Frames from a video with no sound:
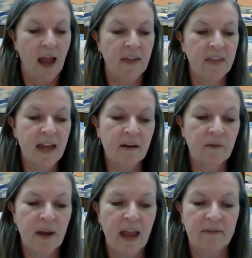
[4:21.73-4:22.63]
And then
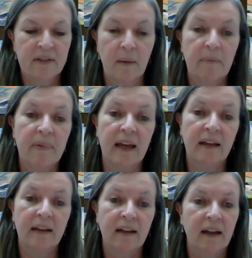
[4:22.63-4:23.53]
we have
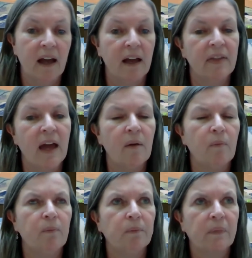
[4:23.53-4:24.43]
something that
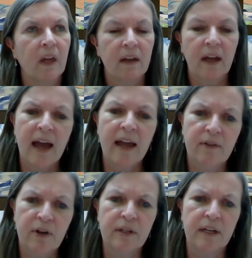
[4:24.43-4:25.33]
kind
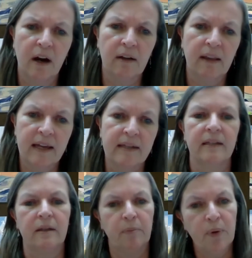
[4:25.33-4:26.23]
of using our
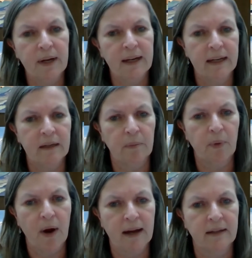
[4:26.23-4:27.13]
lesson to put it into
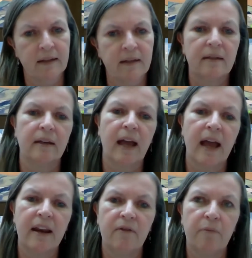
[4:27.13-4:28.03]
practice, to
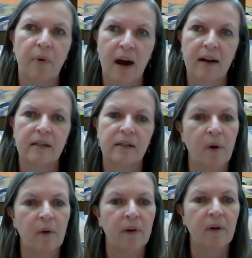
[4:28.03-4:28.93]
kind of practice
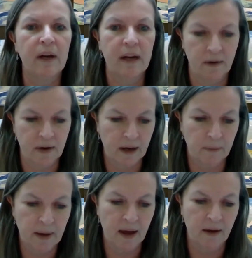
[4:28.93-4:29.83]
what we're hearing
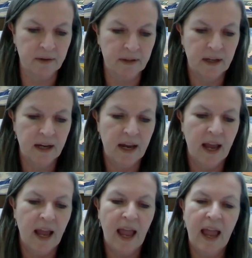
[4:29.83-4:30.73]
about.
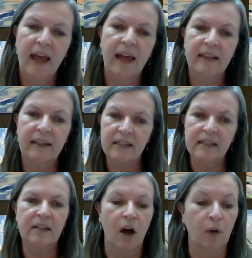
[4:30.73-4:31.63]
And this
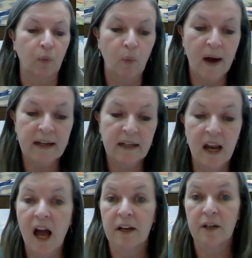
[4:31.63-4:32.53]
is called What
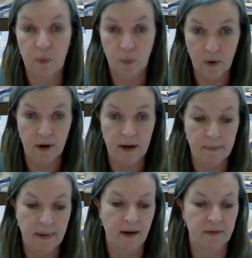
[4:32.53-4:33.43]
Not to Worry
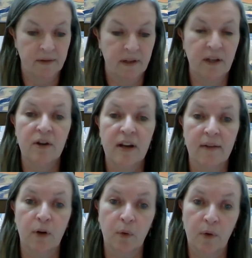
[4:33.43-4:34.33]
About. And you can
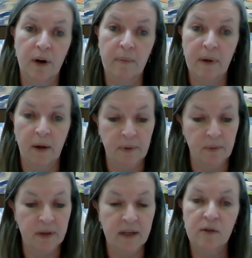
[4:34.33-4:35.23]
have a grown-up help you
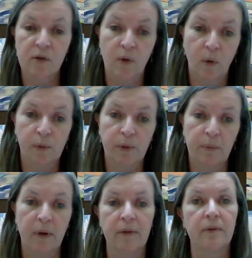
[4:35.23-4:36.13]
with this or an older
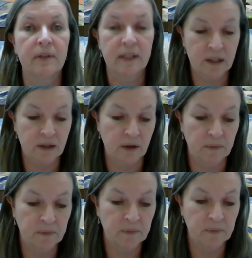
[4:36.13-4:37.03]
brother or sister.